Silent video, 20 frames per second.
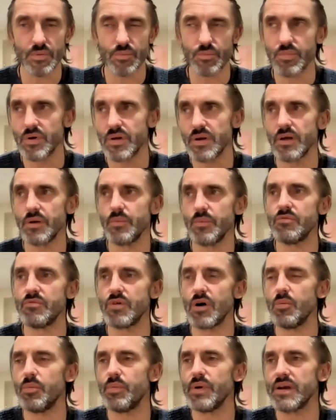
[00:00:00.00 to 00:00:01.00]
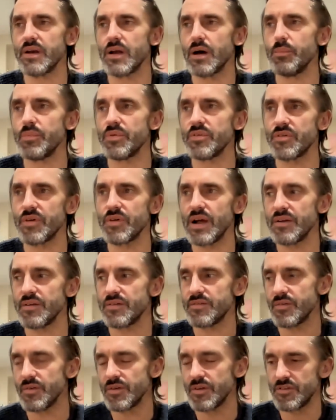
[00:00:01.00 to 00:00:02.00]
I know we roll big numbers
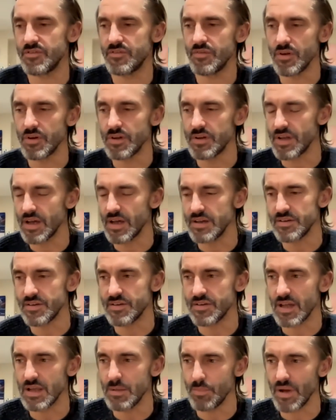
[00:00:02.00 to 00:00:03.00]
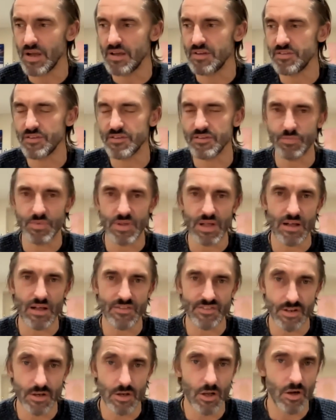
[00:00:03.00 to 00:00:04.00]
around on a day-to-day basis, but
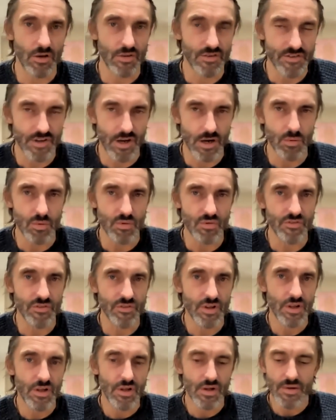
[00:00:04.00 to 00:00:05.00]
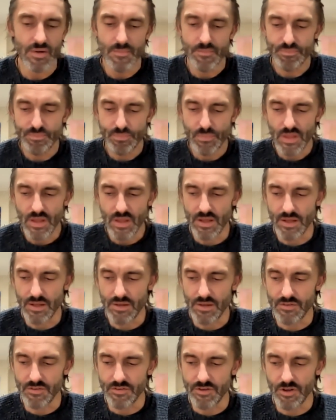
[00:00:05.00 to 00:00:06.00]
that's a lot of souls.
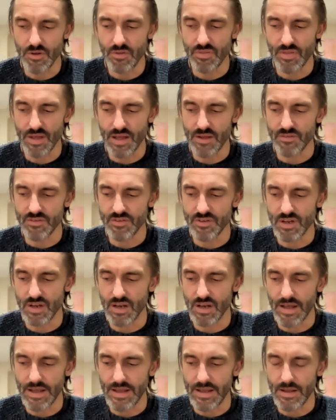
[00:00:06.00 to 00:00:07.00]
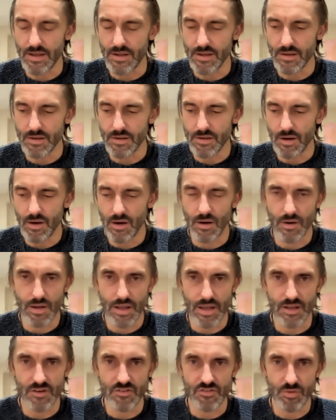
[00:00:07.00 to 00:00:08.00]
In 2008,
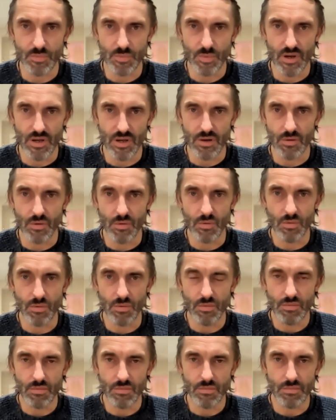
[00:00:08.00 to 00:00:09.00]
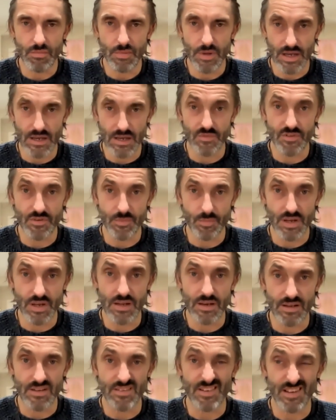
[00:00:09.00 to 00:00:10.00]
Archangel Michael came to me
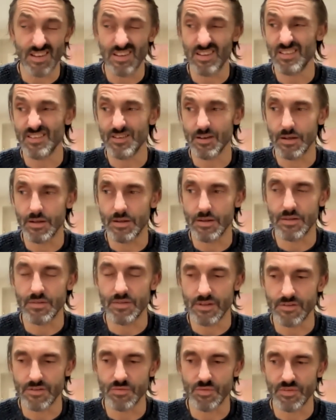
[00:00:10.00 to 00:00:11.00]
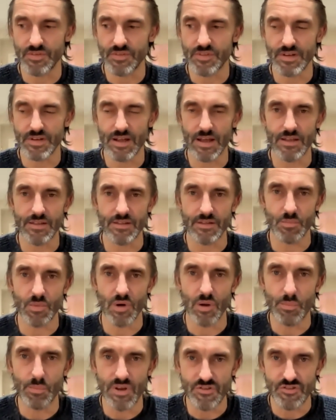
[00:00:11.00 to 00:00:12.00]
and he said, "It's time." This was the day that
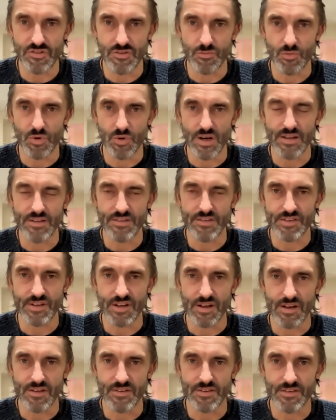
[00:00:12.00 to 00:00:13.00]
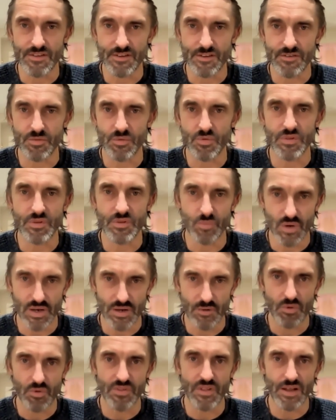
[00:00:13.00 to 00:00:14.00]
my mission really started. That's when
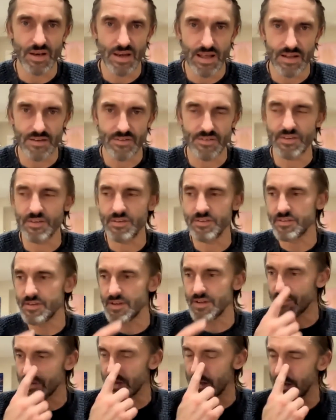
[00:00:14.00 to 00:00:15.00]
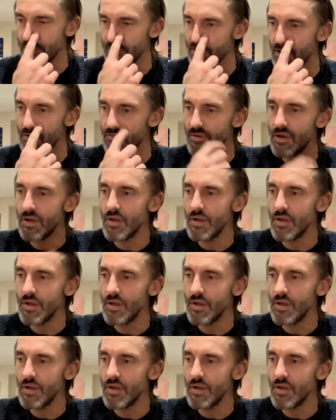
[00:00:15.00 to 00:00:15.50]
all the Atlantean stuff kicked off.